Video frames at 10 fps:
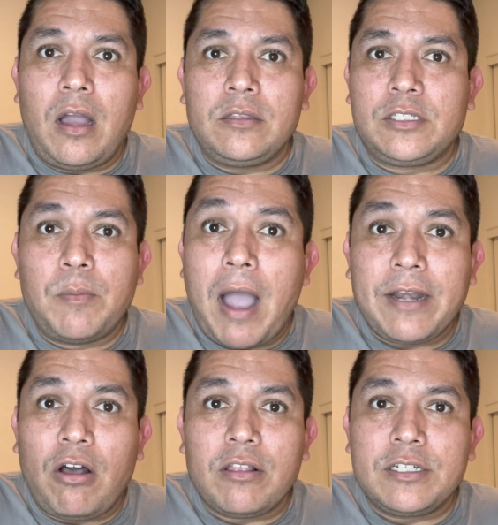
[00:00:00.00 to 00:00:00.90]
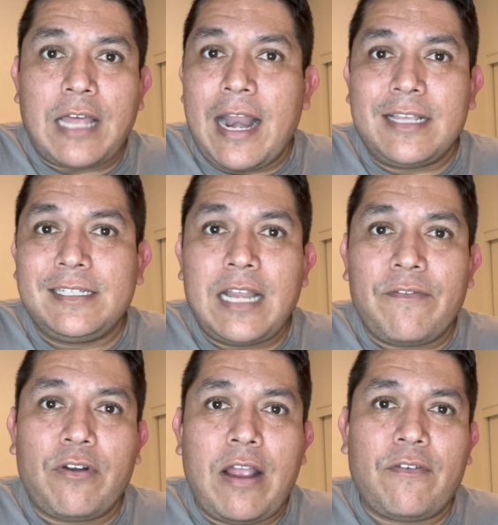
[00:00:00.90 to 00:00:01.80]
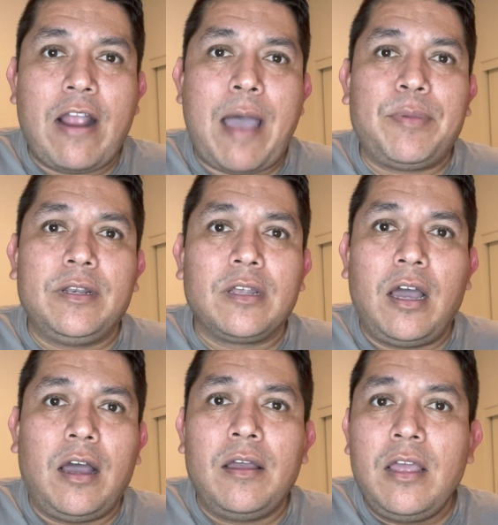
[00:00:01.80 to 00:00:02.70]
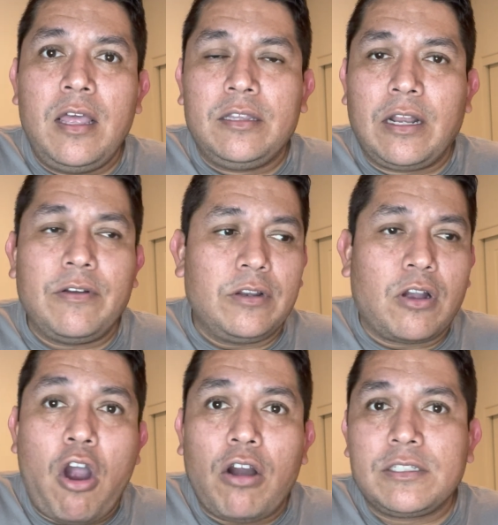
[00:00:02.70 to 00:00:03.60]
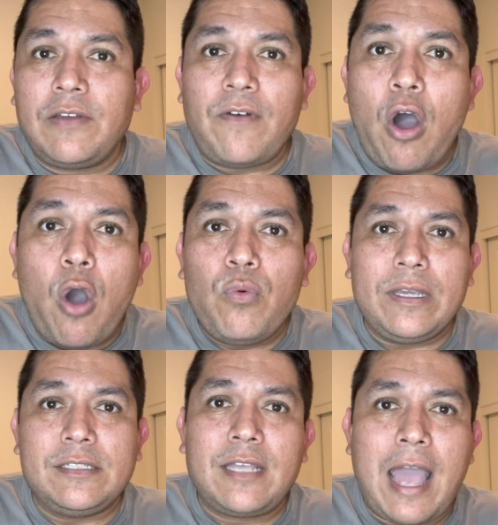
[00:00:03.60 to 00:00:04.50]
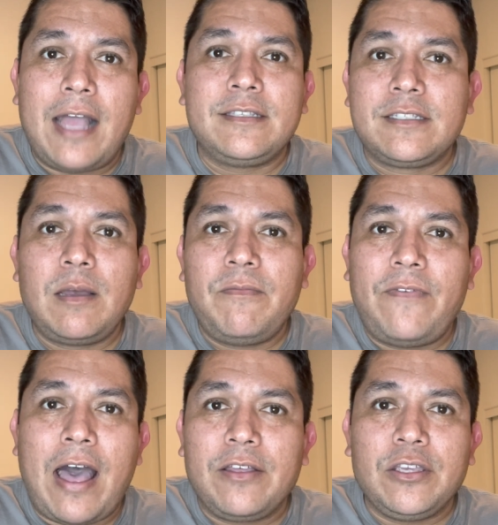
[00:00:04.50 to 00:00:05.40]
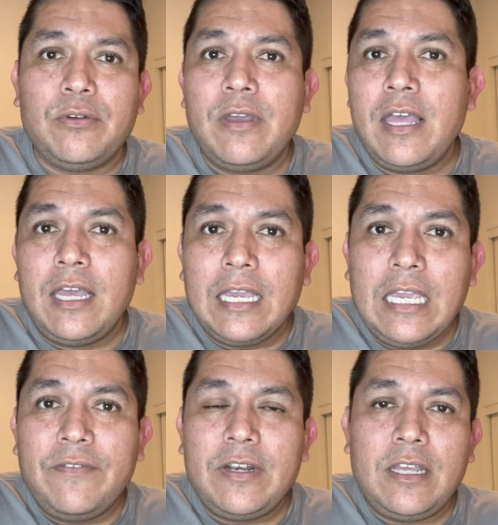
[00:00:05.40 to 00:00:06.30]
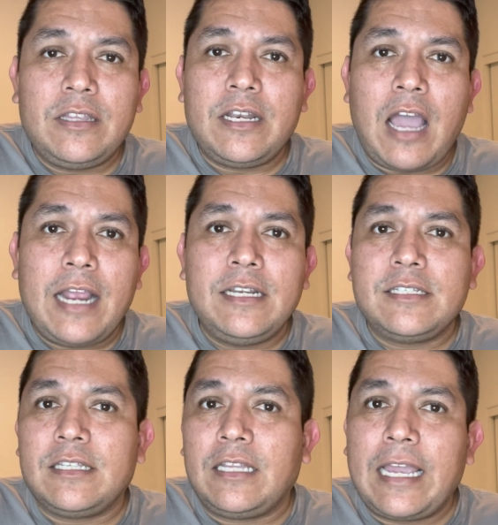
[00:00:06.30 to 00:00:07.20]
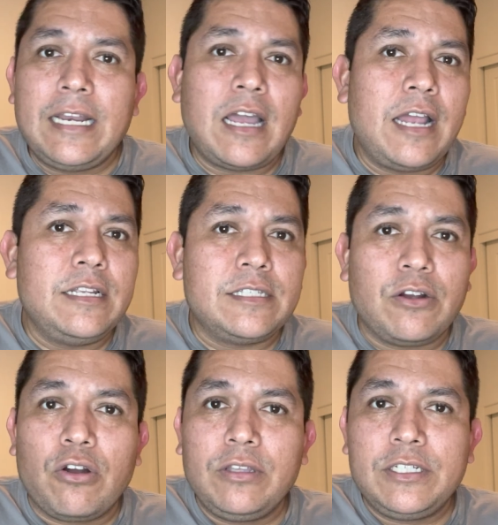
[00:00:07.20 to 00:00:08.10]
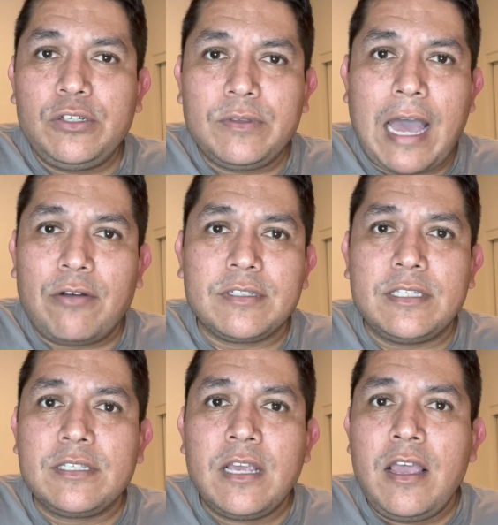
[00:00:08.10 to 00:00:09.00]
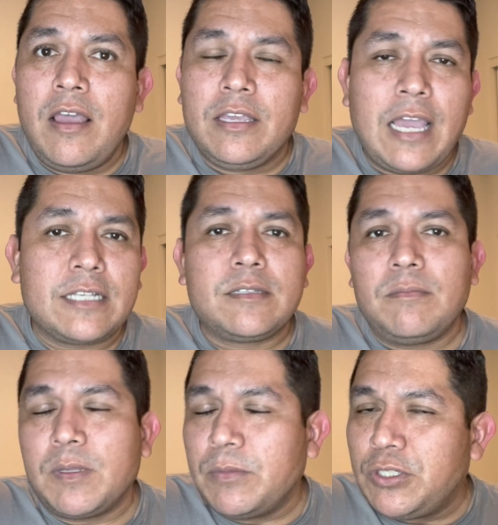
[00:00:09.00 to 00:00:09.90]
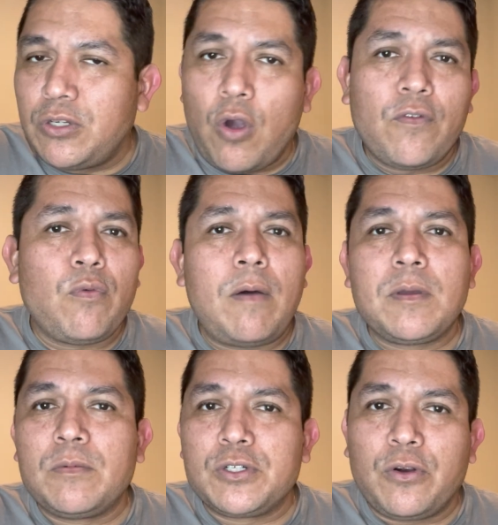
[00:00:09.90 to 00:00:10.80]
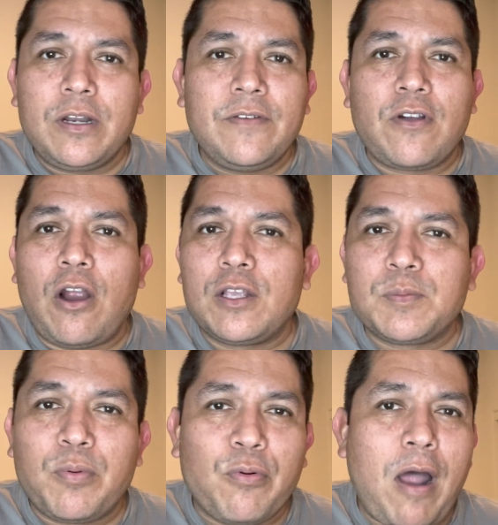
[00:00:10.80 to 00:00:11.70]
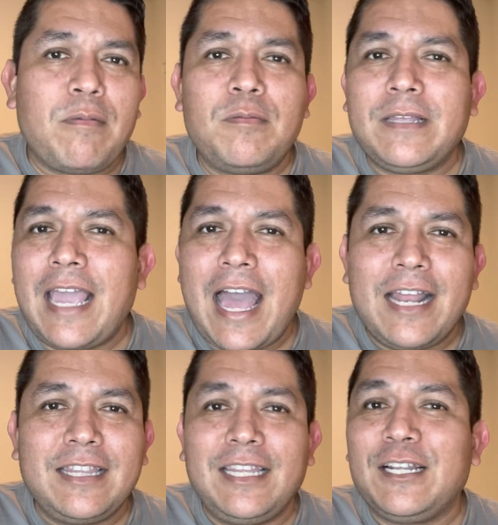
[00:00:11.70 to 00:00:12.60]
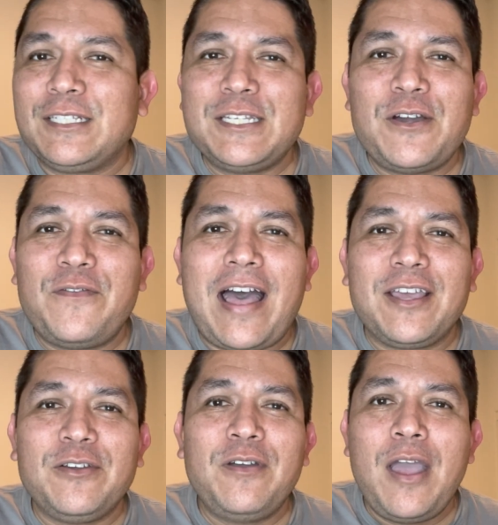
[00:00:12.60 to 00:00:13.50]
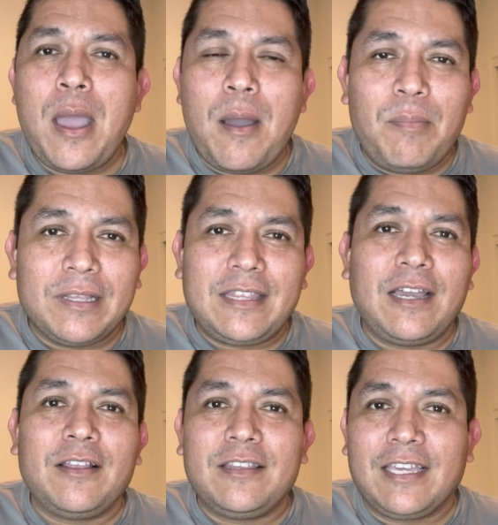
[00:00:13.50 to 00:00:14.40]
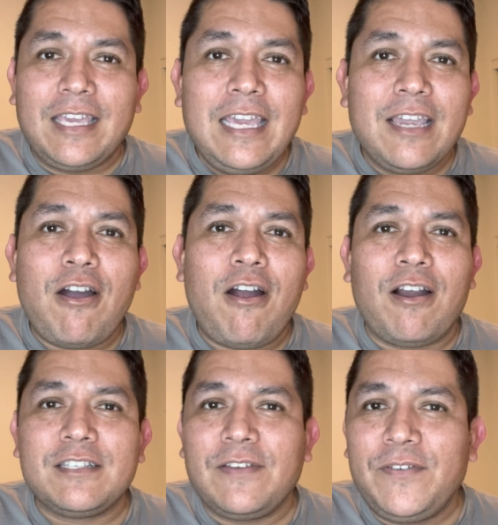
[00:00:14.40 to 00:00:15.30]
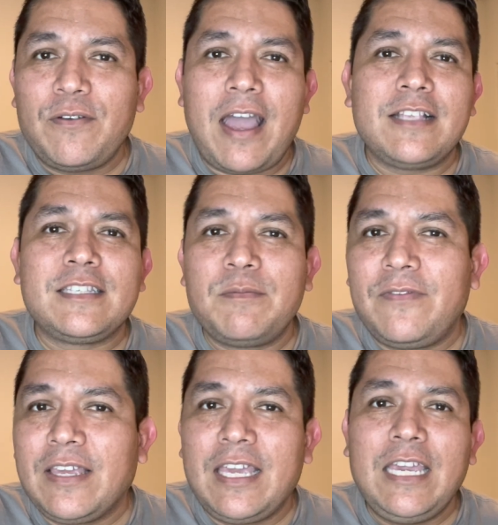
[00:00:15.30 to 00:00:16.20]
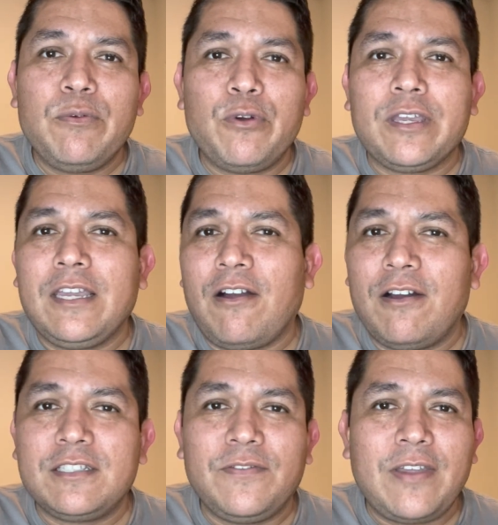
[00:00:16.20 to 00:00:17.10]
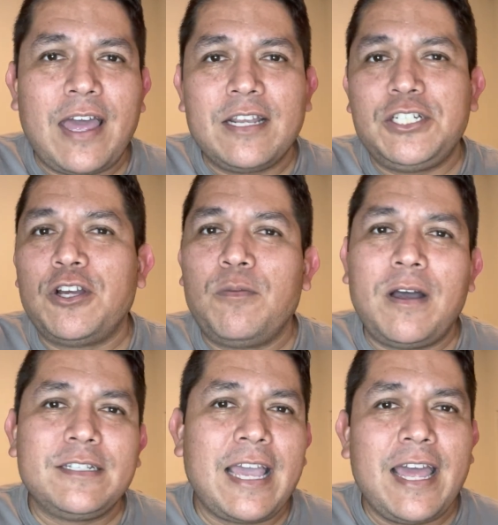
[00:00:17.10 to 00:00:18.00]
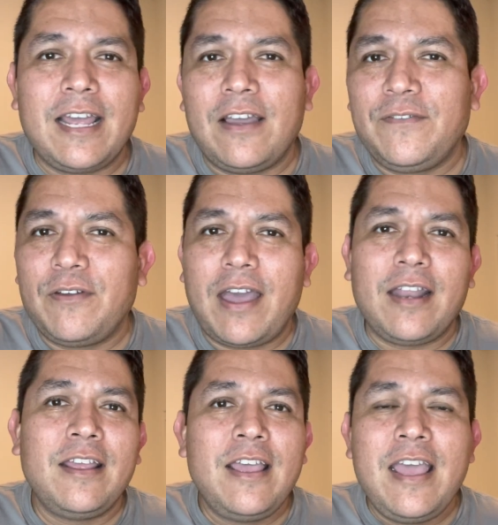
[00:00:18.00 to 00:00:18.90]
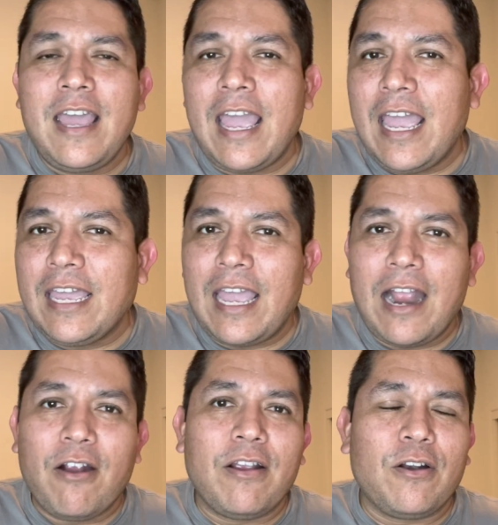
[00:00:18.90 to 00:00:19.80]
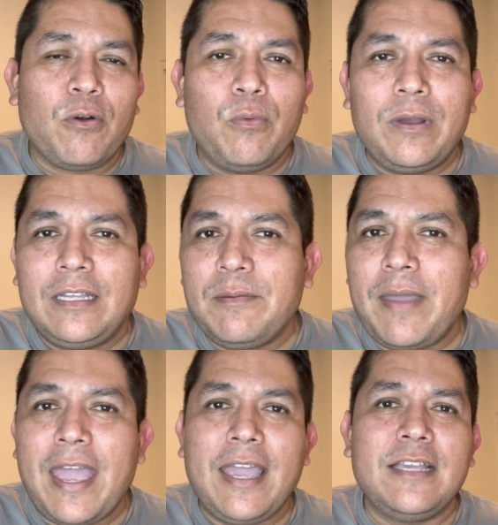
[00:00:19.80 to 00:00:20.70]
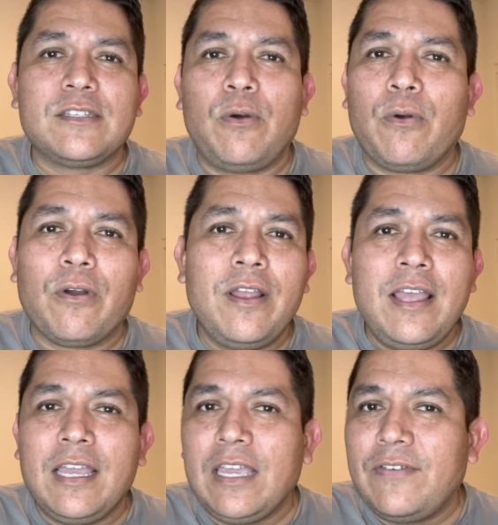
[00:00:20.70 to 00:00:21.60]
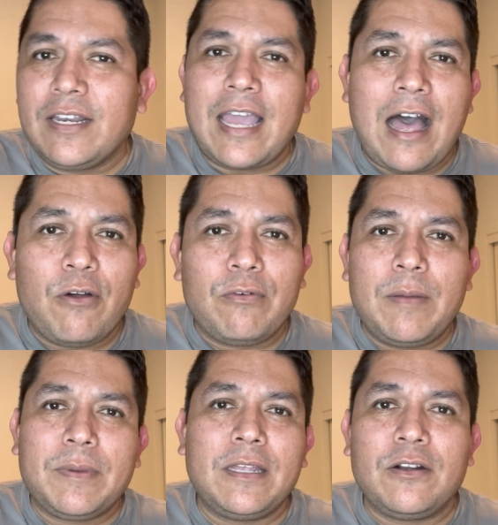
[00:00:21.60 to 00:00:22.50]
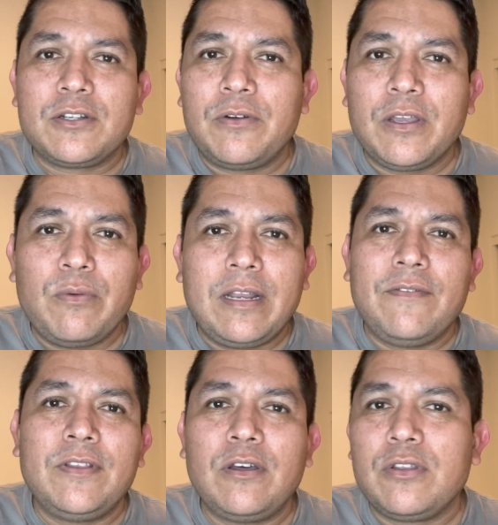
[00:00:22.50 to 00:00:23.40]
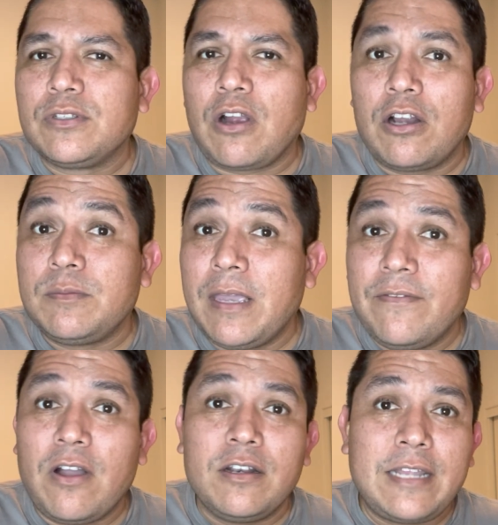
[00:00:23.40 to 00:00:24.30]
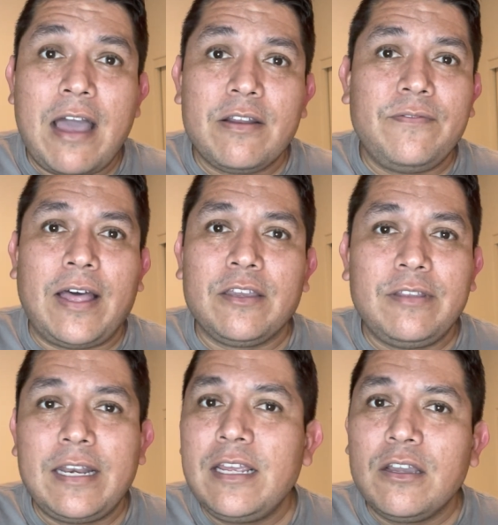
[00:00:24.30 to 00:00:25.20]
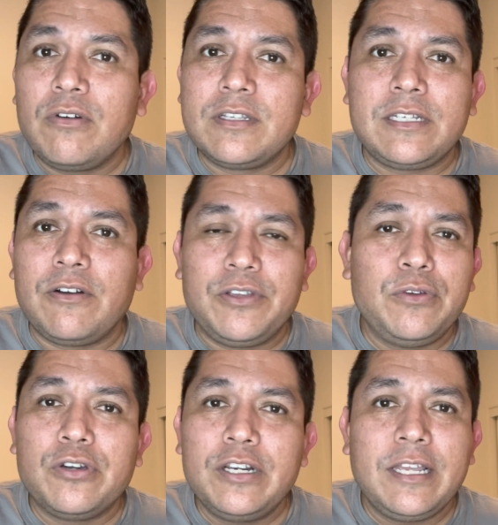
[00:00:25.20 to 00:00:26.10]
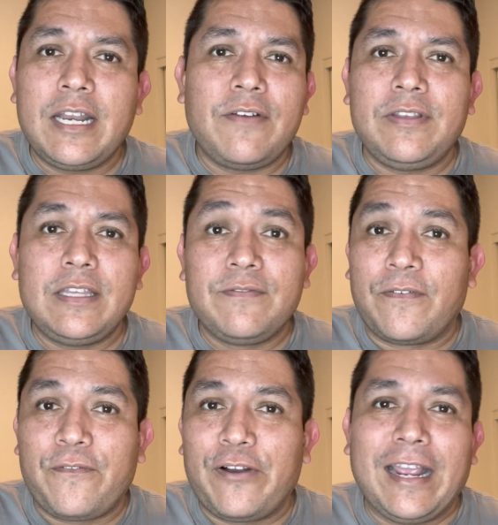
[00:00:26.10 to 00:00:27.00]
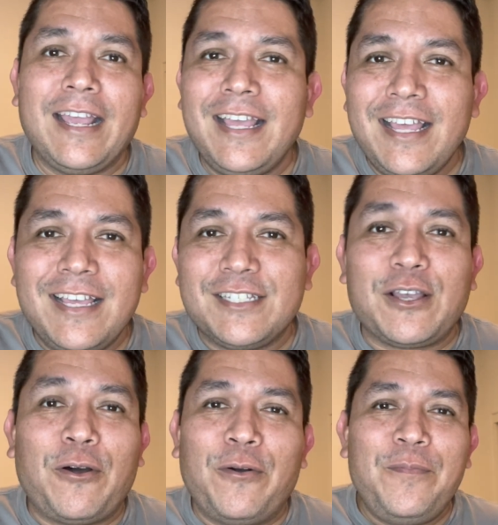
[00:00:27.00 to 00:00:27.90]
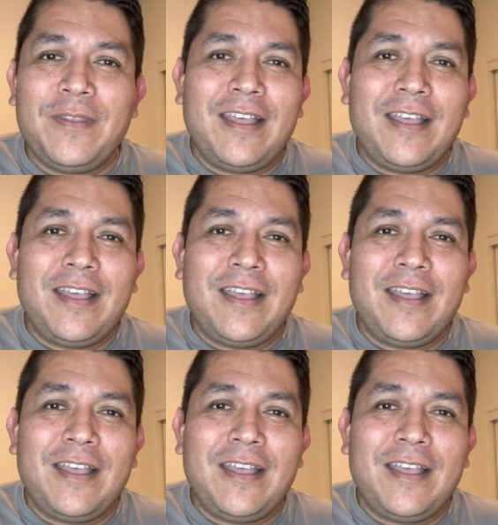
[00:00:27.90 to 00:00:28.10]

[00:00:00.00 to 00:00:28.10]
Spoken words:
To my knowledge, that has never, ever happened. Their cards have always had some value, even in the 90s, in the late 90s, the early 2000s. Yes, the overwhelming majority of cards probably had little to no value, but the key cards, if you had some of the key rookie cards, if you had a Joe Montana, if you had Hank Aaron or Willie Mays or even Cal Ripken or Tony Gwynn, even though those cards may have gone down in value, they didn't go to zero. You couldn't get everything for free. So